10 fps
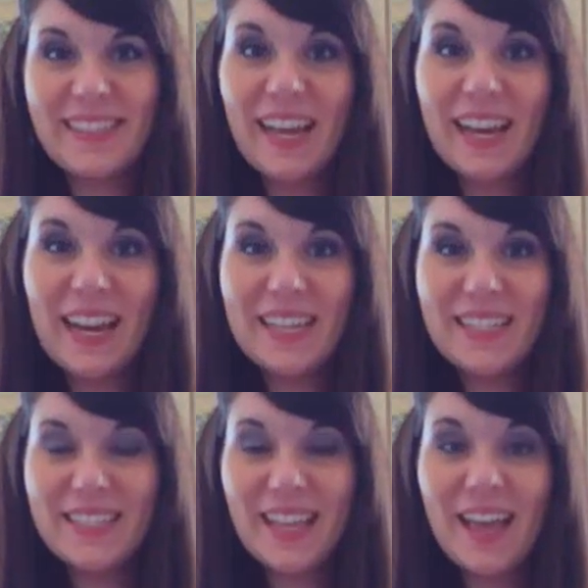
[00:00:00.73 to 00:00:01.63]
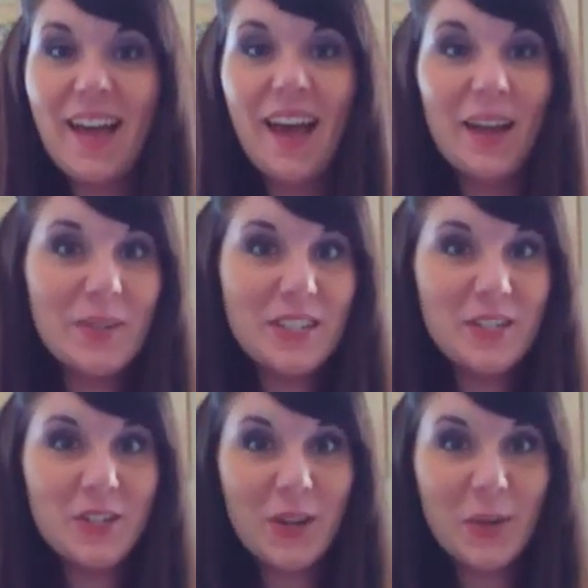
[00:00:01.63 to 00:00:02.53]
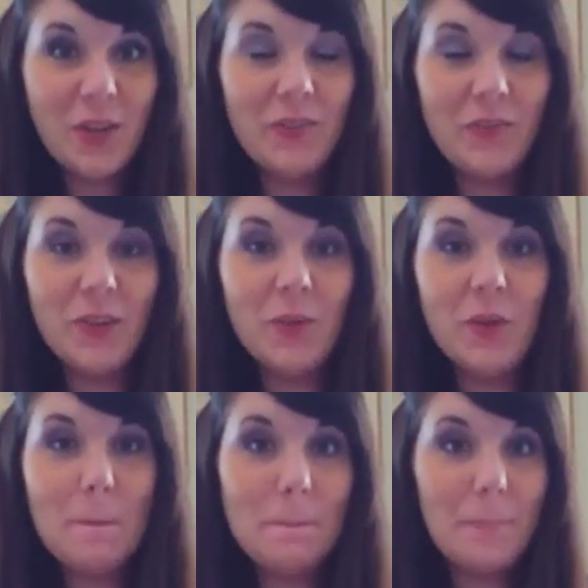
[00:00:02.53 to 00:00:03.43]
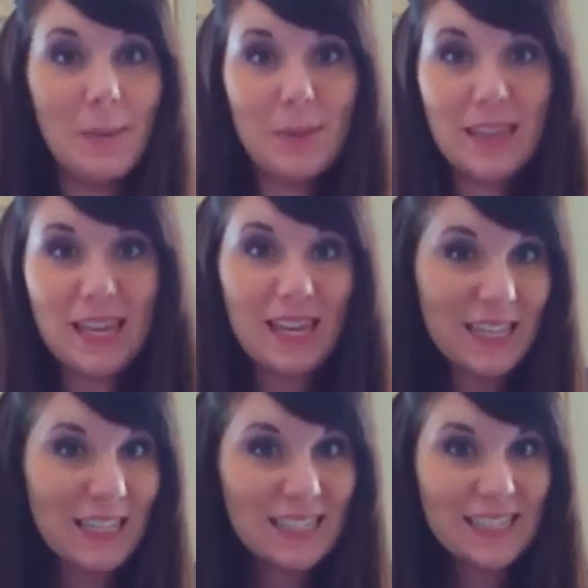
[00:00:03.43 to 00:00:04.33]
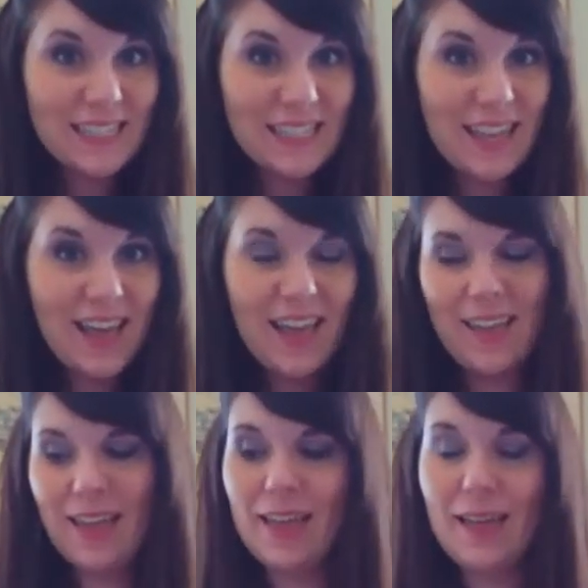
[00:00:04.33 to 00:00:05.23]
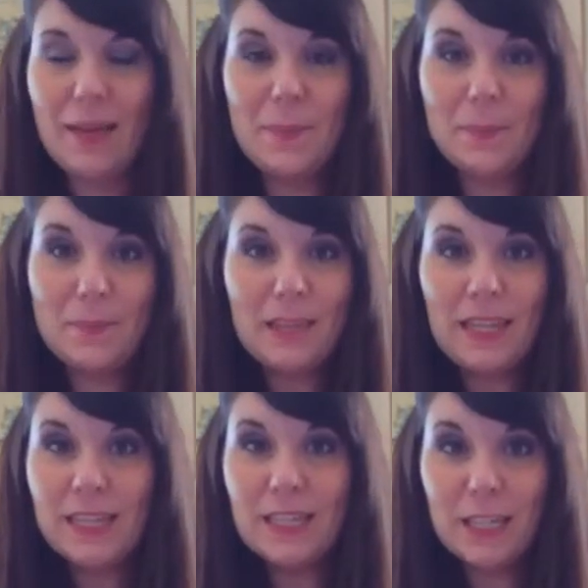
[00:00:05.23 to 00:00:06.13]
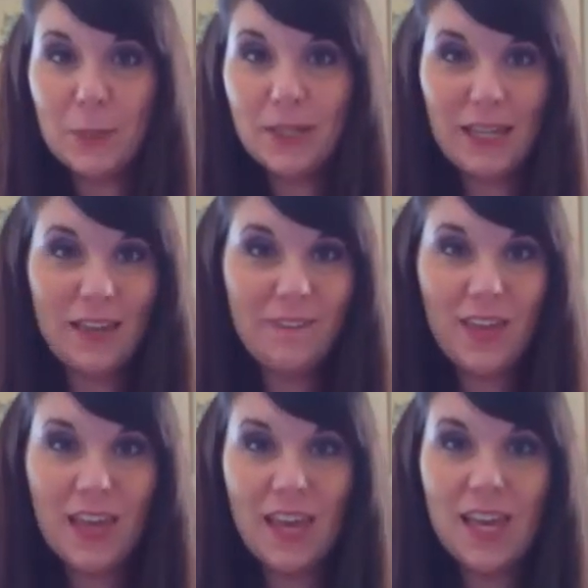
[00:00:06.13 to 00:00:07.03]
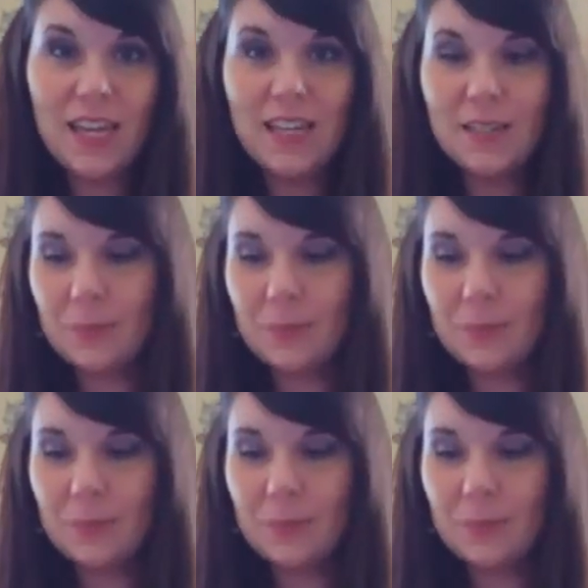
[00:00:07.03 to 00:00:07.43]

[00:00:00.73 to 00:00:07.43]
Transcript: Hey guys, I wanted to show you a few baby things. Um, they're pretty fun.